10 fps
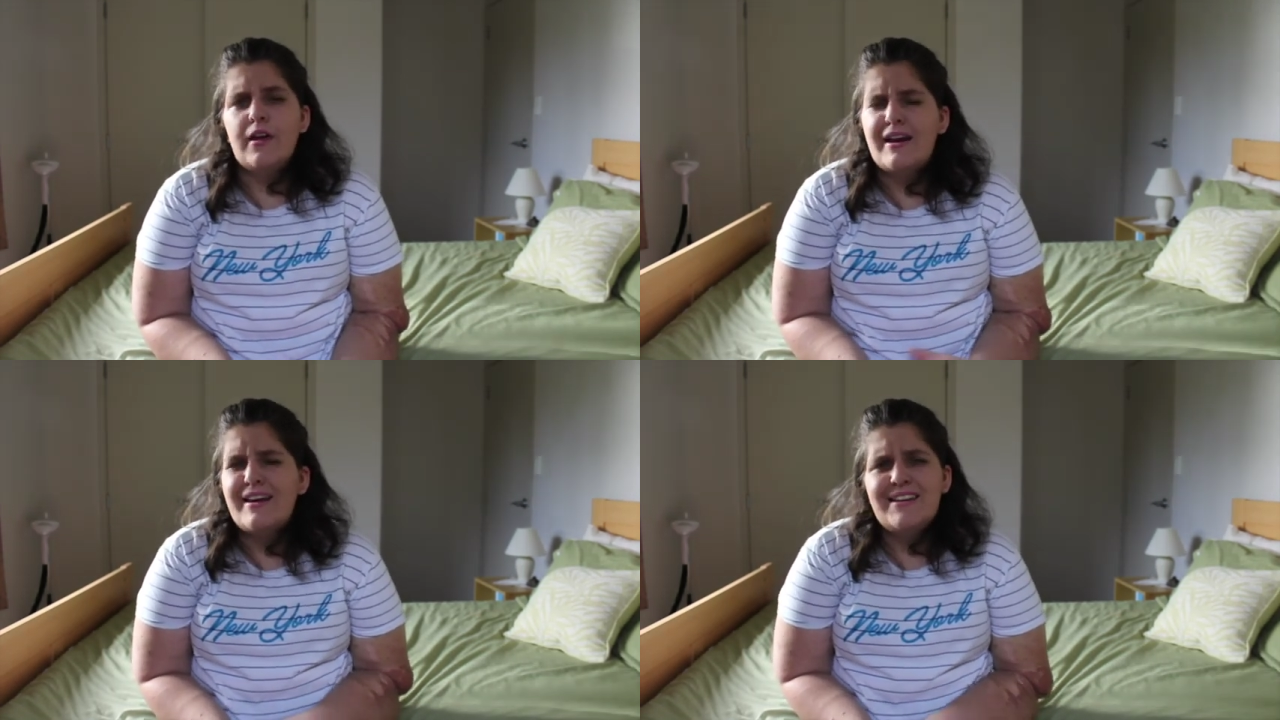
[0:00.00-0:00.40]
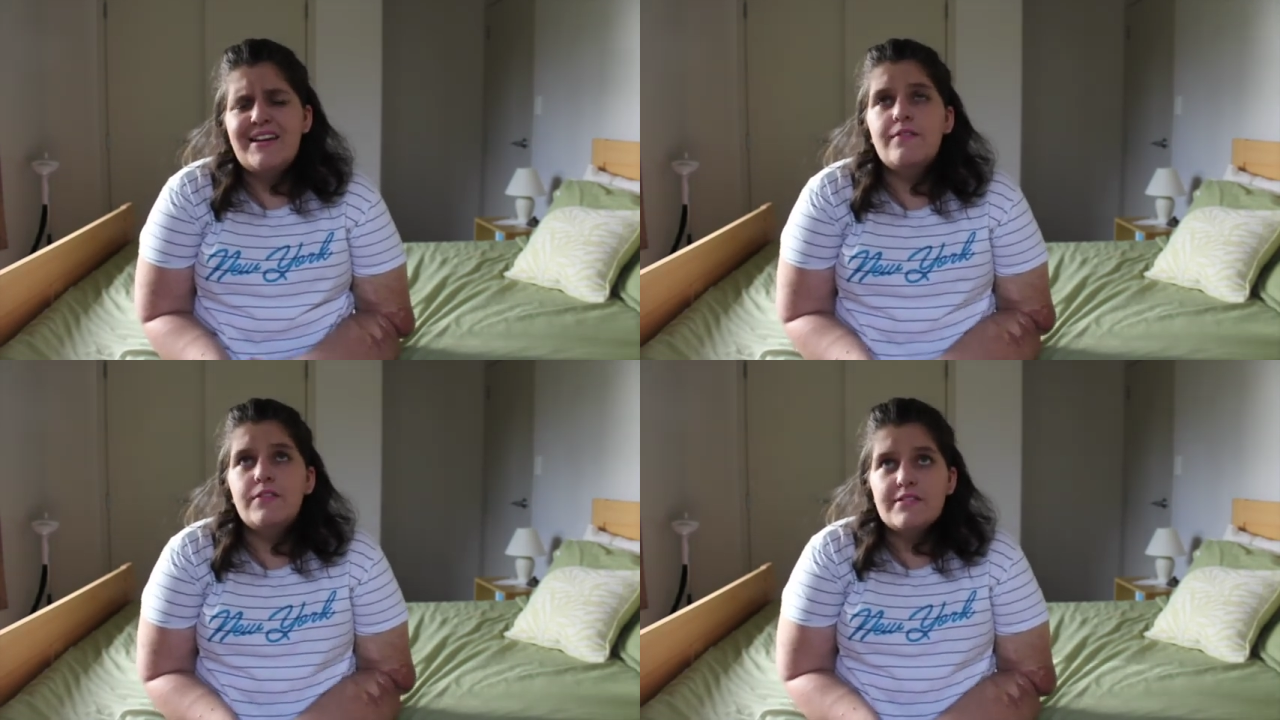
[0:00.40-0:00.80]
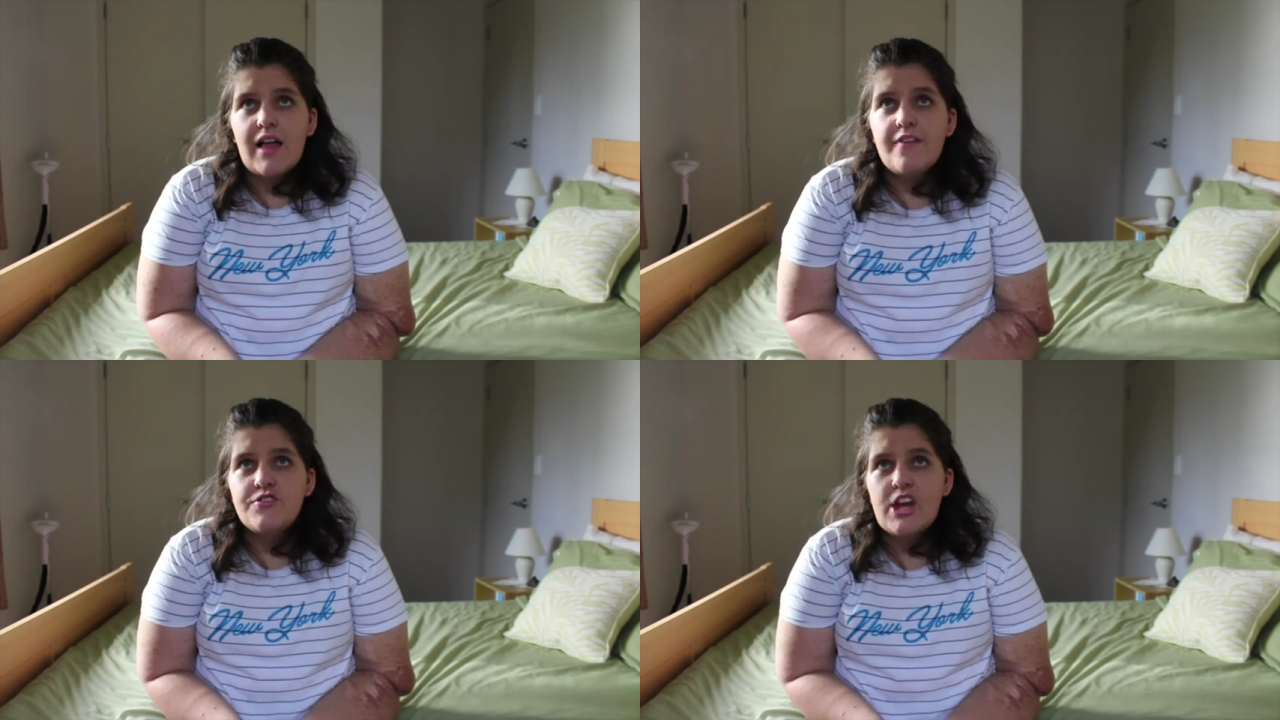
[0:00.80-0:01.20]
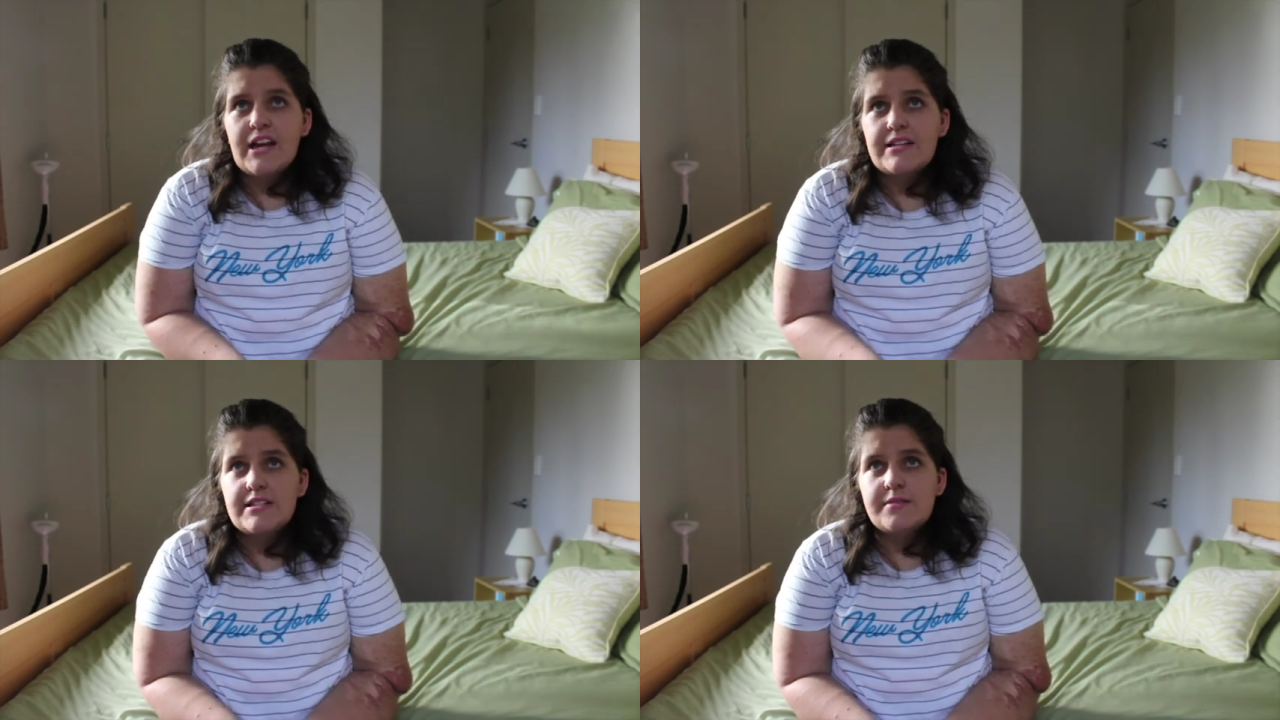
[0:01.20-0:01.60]
And yeah, there's life
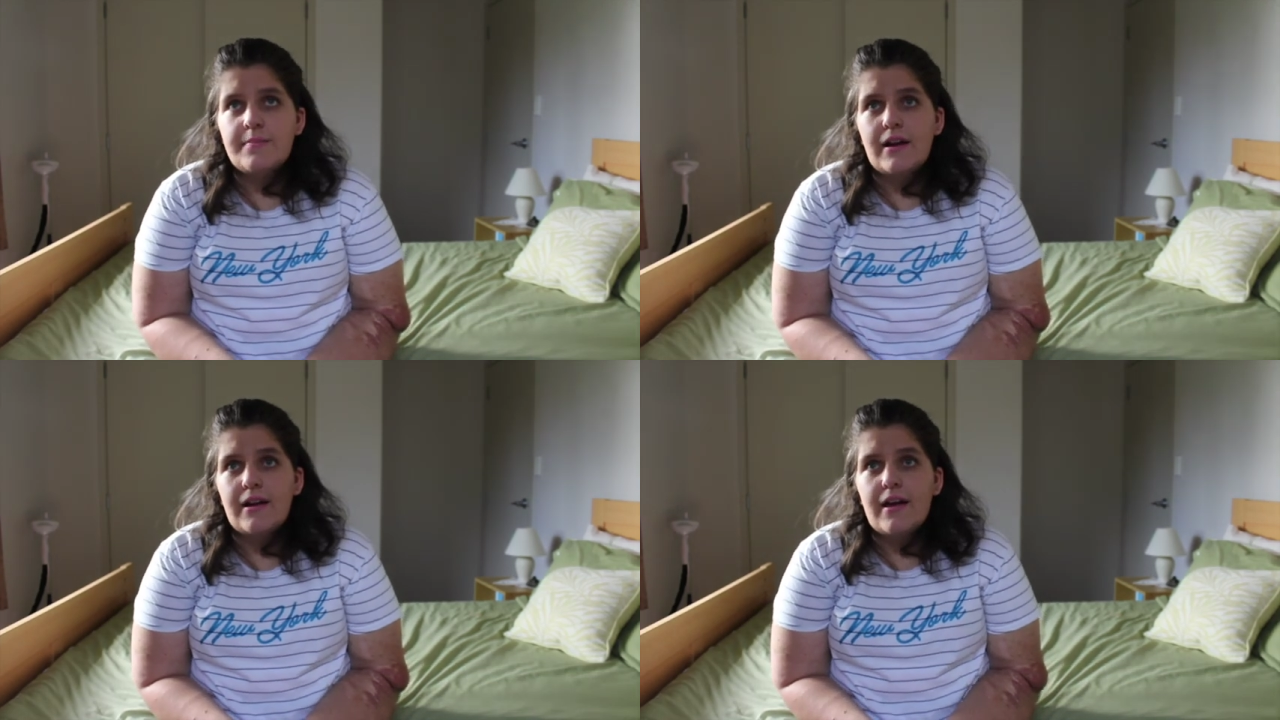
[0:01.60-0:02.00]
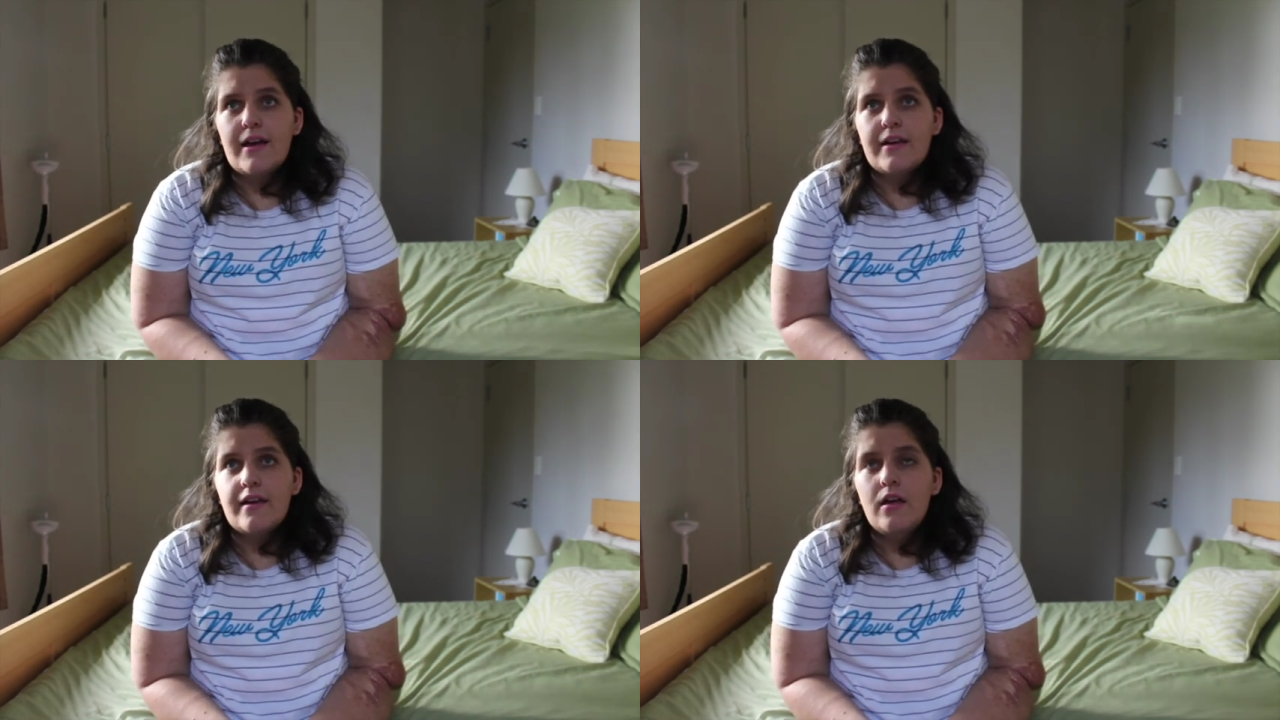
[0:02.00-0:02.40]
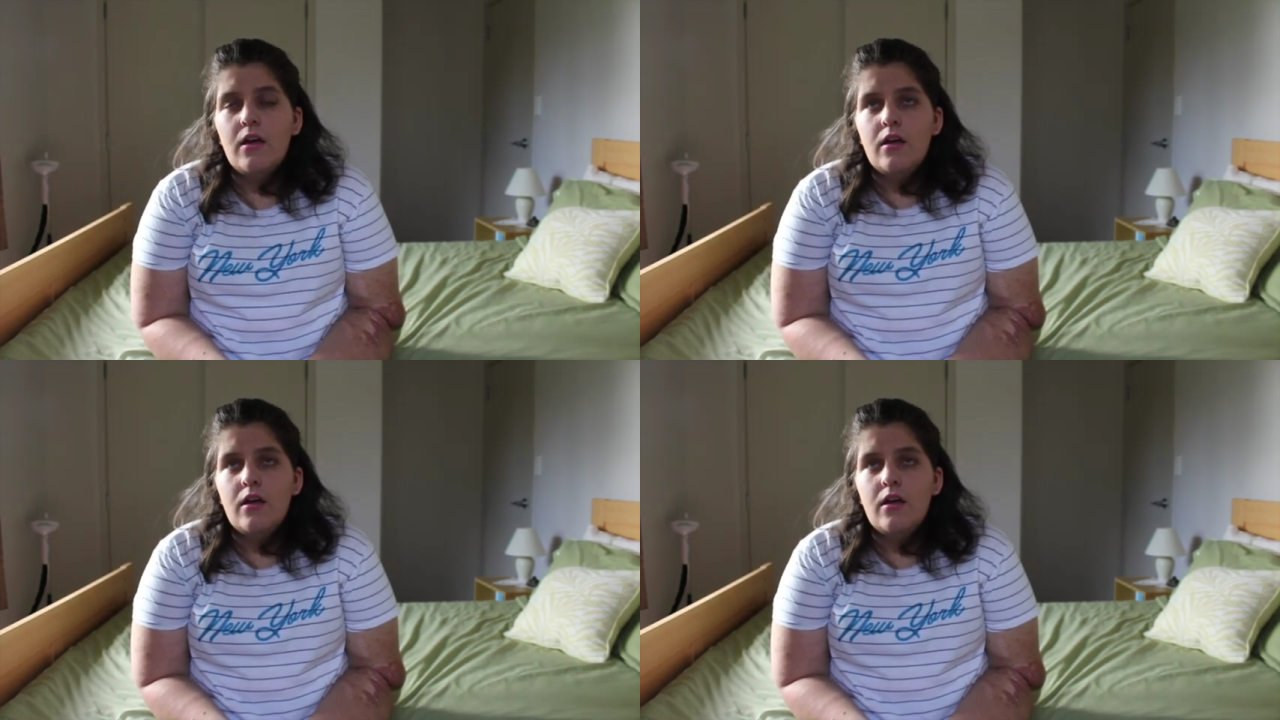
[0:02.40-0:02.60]
jackets, but like,